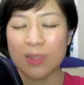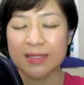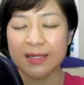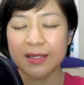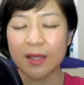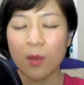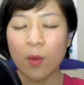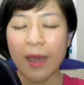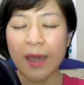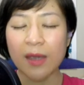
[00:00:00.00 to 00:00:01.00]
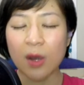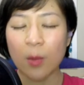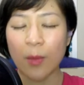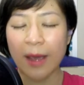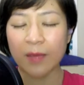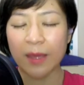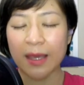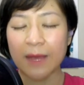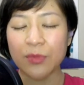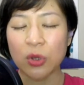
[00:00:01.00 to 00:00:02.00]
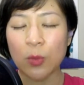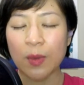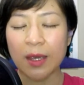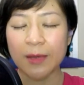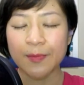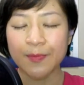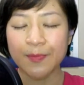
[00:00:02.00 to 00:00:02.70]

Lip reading: certain way your mind make up to be.